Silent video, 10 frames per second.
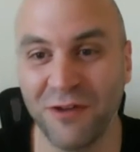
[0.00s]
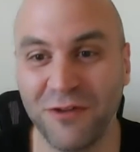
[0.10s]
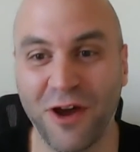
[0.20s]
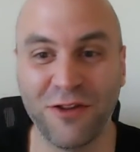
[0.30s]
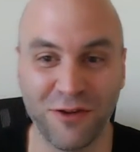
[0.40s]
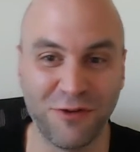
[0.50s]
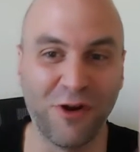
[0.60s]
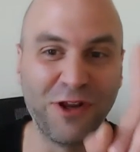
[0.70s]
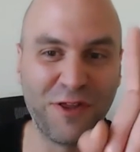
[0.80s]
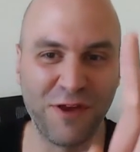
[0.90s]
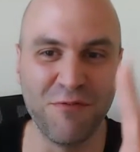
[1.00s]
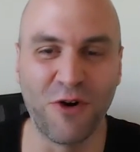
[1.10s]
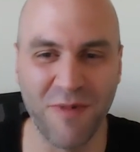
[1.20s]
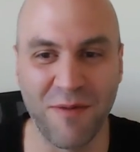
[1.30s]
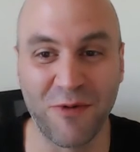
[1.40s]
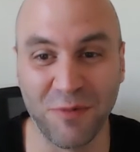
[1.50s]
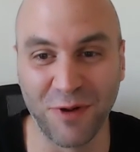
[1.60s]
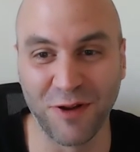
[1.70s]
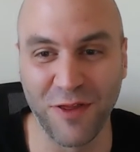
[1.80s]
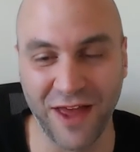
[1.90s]
the only thing more
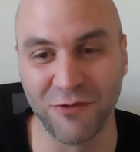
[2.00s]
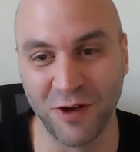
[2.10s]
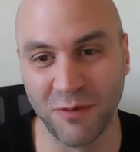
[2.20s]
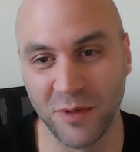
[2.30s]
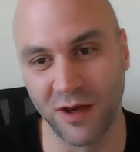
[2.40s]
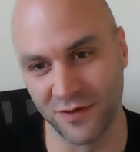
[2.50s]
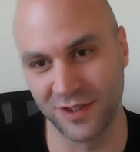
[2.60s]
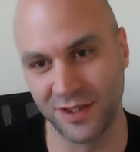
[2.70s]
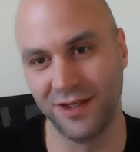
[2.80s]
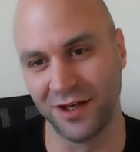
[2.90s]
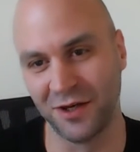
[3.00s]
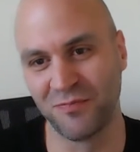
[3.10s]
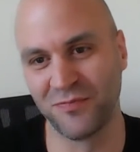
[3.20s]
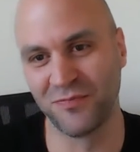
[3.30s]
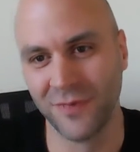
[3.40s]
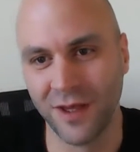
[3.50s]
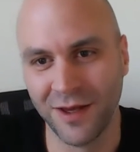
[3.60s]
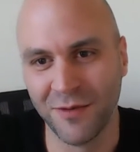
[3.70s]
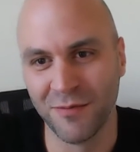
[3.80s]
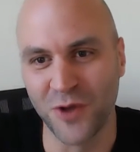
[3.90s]
memorable than that will be obviously the
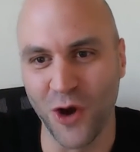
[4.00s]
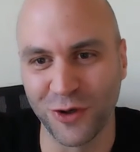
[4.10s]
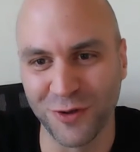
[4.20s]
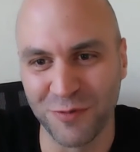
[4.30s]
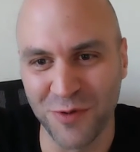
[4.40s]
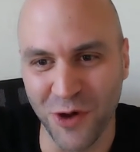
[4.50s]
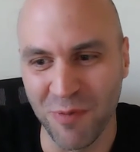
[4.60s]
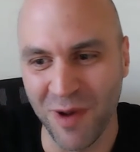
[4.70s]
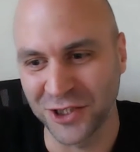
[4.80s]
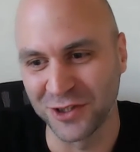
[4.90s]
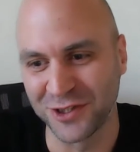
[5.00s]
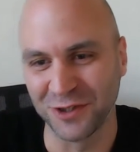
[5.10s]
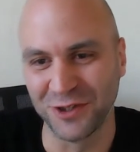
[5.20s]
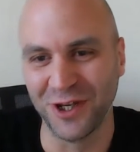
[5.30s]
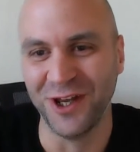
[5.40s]
Piojo passion. So